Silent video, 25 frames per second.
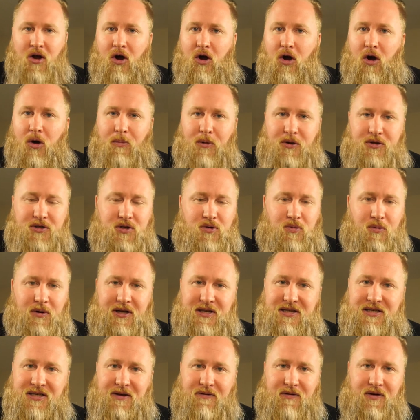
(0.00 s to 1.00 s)
almost
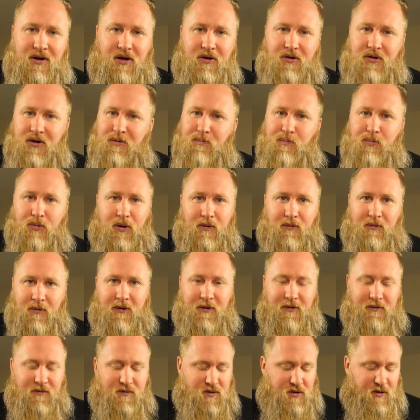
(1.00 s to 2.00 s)
2,700 Port
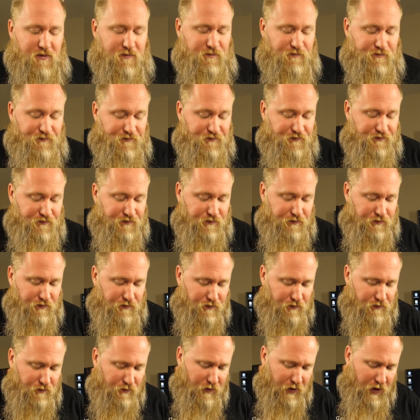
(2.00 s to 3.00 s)
Royal. So,
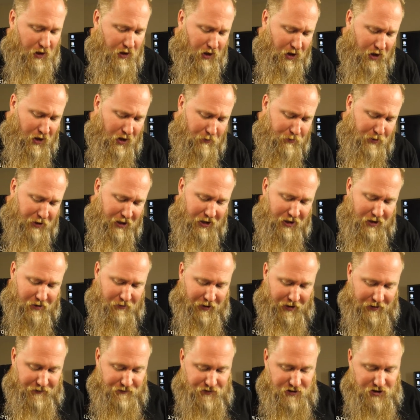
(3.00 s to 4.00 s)
but
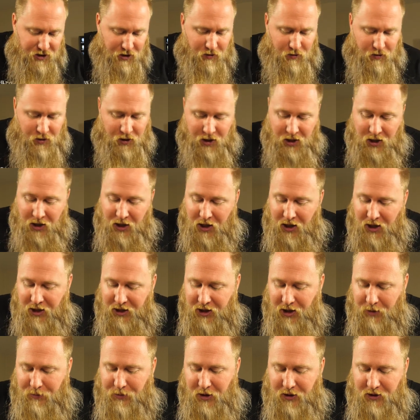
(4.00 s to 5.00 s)
anyway, so a
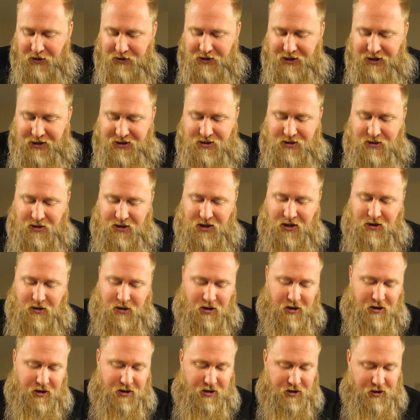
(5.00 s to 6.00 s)
couple other things in the
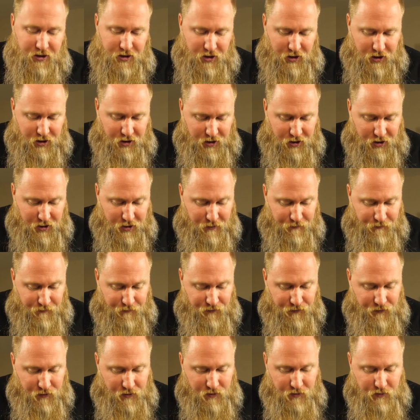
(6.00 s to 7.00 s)
card.
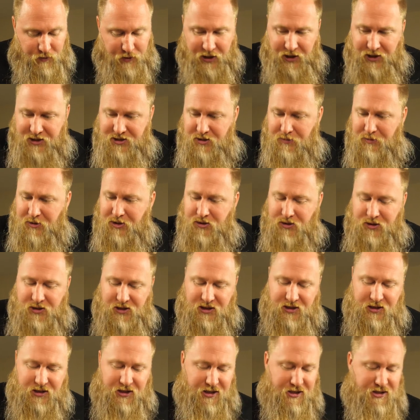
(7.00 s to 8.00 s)
We got some
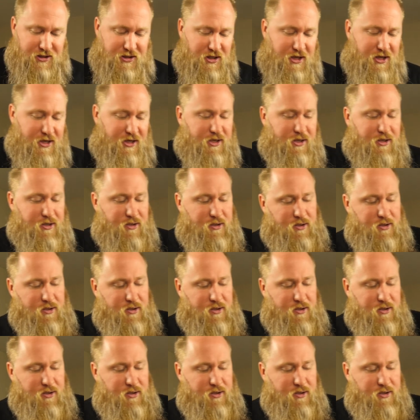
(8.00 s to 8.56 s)
interesting things like